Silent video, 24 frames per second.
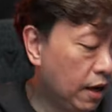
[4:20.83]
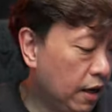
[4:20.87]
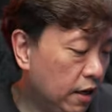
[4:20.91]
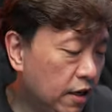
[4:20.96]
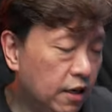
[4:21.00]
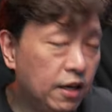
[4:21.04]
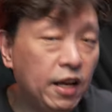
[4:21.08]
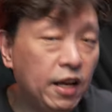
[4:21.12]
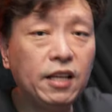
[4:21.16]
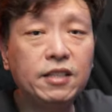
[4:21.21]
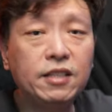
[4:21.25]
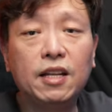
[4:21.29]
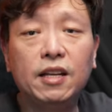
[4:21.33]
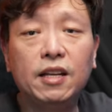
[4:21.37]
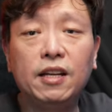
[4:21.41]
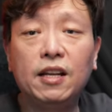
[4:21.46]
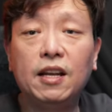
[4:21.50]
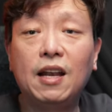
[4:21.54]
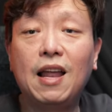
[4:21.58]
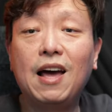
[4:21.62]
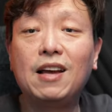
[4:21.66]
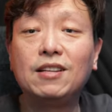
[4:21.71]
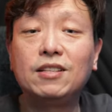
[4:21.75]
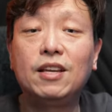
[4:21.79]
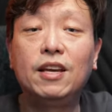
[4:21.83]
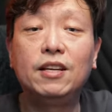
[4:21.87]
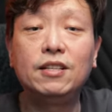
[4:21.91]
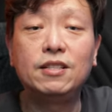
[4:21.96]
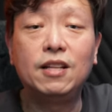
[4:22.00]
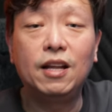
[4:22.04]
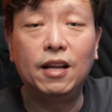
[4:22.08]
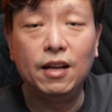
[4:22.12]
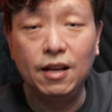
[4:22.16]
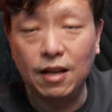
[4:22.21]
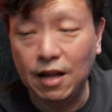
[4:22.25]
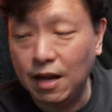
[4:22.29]
And the next and the last case
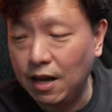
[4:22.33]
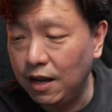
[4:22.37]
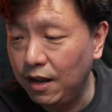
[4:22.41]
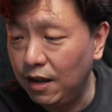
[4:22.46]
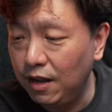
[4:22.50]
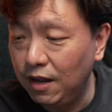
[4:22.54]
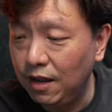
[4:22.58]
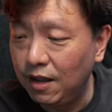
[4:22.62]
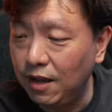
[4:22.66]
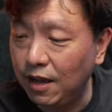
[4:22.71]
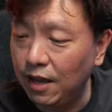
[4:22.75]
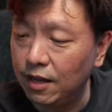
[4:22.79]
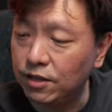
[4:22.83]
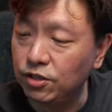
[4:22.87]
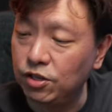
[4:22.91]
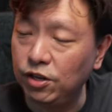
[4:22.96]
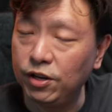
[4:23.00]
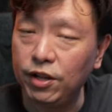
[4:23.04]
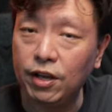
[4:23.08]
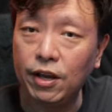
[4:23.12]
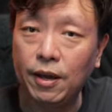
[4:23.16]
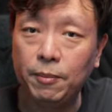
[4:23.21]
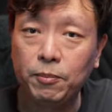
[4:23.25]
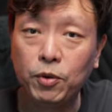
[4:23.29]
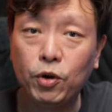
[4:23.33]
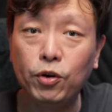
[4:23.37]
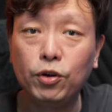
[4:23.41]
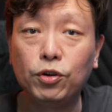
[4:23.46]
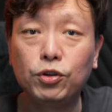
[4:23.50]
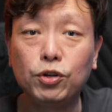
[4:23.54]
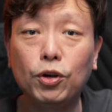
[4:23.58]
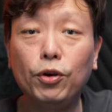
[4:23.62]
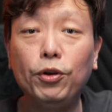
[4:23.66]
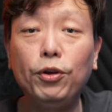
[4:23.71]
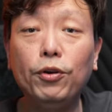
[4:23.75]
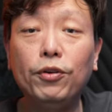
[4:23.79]
that I actually am going to
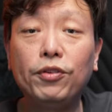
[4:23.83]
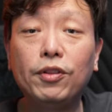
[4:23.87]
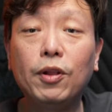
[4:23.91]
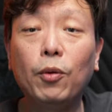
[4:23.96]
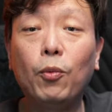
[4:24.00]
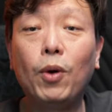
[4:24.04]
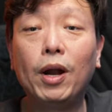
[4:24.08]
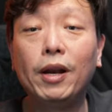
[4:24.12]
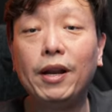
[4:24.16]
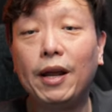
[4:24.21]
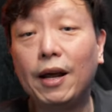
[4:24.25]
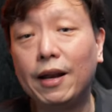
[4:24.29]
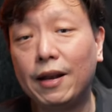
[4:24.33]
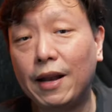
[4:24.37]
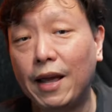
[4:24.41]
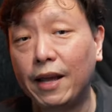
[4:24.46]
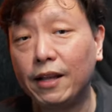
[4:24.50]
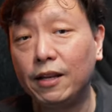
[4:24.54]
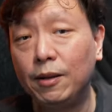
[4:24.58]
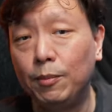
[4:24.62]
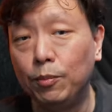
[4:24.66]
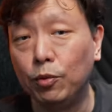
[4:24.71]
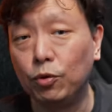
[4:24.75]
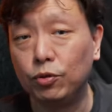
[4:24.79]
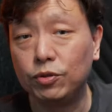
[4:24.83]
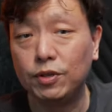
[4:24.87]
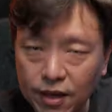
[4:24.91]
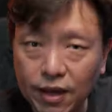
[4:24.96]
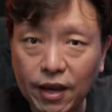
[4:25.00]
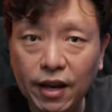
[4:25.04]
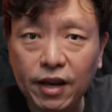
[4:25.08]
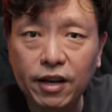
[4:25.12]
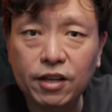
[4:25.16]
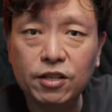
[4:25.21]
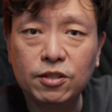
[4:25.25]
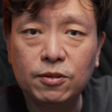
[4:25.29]
show you is the one that I like the most.
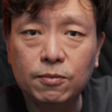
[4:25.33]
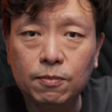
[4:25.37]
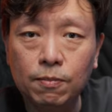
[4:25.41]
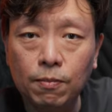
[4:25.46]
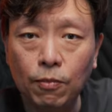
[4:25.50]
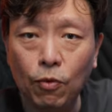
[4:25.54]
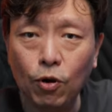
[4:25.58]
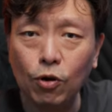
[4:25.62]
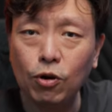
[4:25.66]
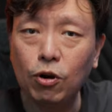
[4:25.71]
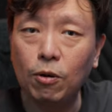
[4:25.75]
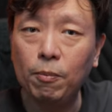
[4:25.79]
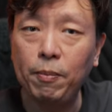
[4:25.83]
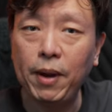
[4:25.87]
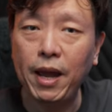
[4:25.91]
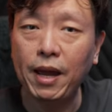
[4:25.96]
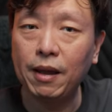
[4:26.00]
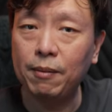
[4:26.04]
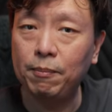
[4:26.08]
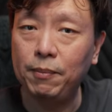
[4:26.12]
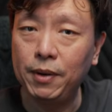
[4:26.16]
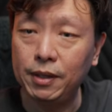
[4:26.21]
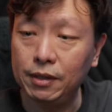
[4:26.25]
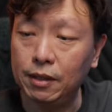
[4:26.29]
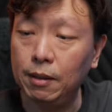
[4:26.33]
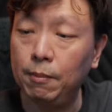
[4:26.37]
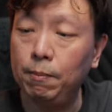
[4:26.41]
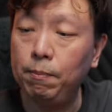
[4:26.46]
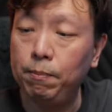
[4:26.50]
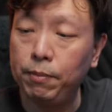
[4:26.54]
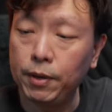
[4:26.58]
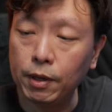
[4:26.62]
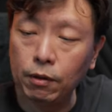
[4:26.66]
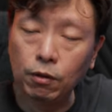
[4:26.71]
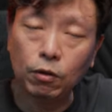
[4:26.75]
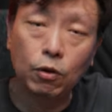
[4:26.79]
It is more compact, but the
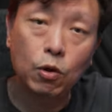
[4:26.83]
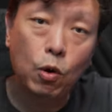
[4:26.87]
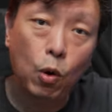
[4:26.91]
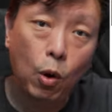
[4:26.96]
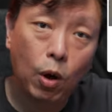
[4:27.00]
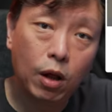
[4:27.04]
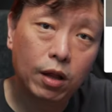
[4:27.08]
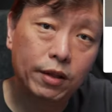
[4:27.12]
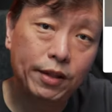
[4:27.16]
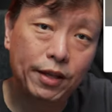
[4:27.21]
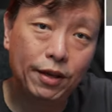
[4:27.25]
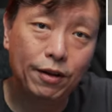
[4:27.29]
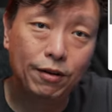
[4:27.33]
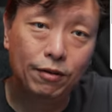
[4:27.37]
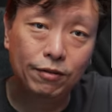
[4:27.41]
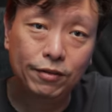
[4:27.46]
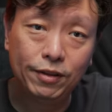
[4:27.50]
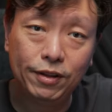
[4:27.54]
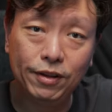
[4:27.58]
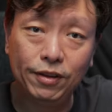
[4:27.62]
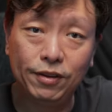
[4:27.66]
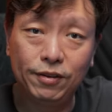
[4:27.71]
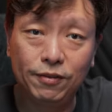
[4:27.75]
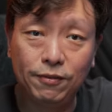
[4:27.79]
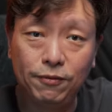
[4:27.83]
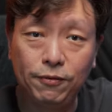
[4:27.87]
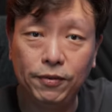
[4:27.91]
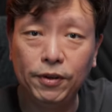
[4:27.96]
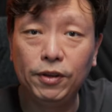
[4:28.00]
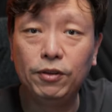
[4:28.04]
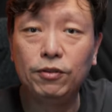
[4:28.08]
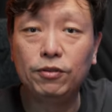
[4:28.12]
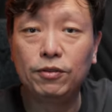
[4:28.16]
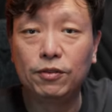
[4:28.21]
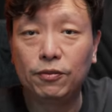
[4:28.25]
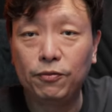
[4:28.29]
build quality of this
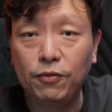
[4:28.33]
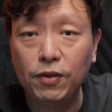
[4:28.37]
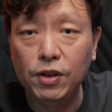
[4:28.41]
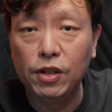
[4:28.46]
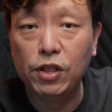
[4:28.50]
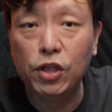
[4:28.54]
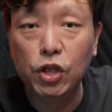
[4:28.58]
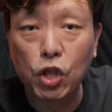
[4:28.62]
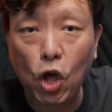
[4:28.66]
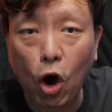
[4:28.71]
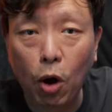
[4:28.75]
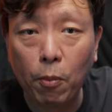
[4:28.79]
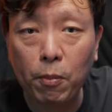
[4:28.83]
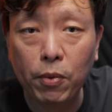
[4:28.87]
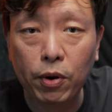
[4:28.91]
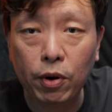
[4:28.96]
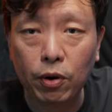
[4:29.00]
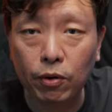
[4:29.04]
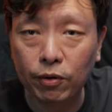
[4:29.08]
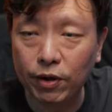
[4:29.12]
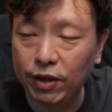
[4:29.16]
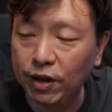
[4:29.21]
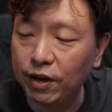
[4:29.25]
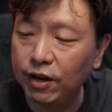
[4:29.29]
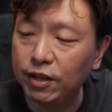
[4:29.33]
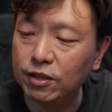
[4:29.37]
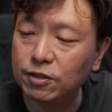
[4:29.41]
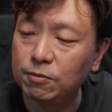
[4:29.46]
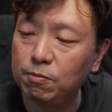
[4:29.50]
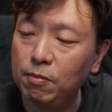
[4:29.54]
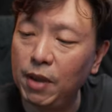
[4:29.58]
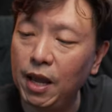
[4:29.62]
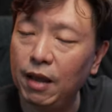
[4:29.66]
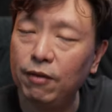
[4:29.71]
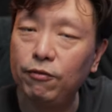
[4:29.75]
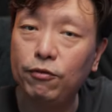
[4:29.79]
feels phenomenal. It is
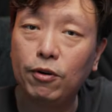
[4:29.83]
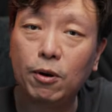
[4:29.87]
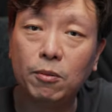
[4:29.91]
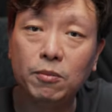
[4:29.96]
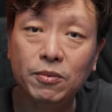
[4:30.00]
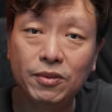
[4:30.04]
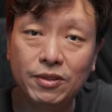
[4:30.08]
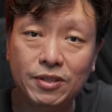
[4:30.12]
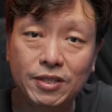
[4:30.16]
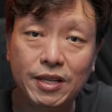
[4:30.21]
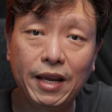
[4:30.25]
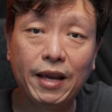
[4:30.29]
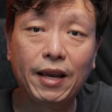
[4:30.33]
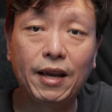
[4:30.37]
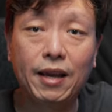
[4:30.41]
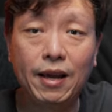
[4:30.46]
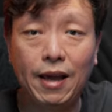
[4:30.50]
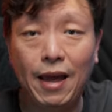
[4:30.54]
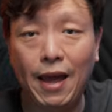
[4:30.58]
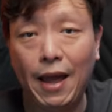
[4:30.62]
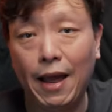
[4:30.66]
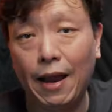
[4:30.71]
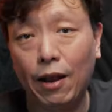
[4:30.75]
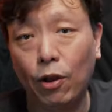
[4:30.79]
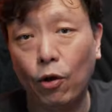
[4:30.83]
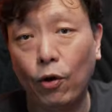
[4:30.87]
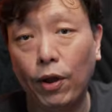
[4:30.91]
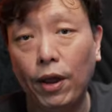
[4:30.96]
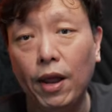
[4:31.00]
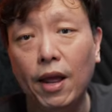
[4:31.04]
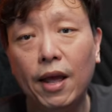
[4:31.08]
made from zinc alloy.